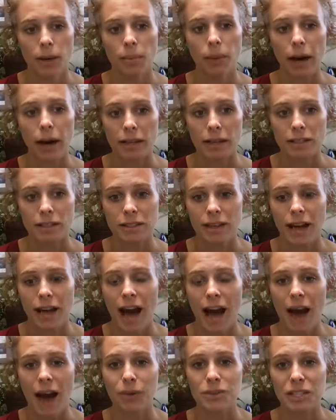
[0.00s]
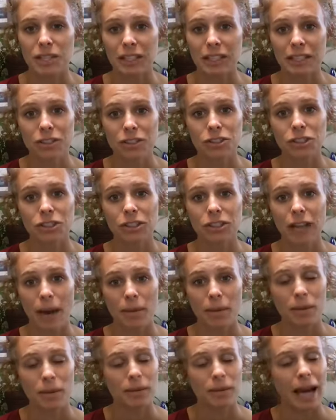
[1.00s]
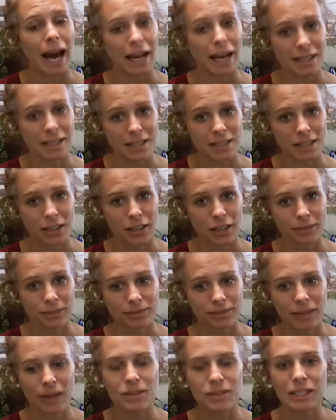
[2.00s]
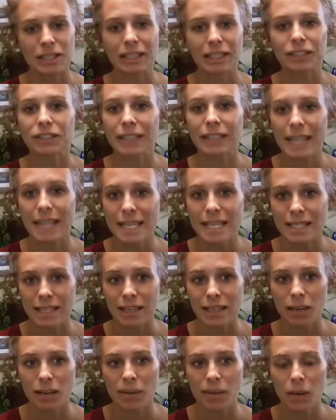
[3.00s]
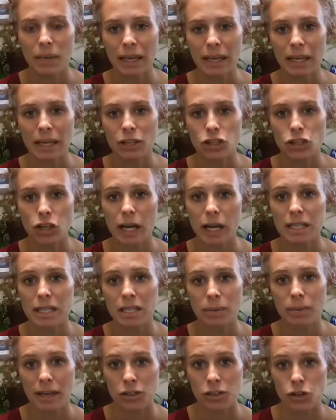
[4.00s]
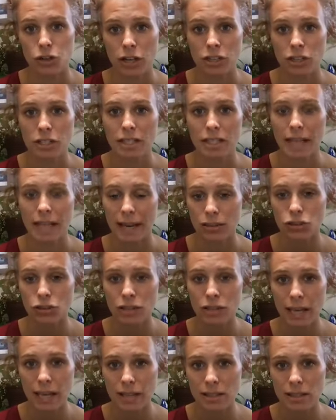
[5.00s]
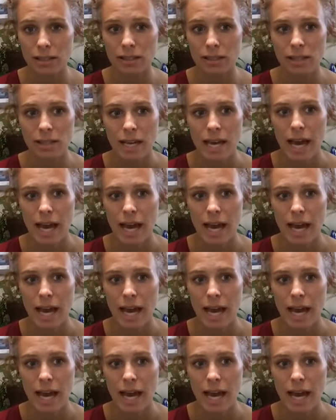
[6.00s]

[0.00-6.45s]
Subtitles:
but I'm going to be honest here, I was a little lazy about making sure I did my stretches and exercises,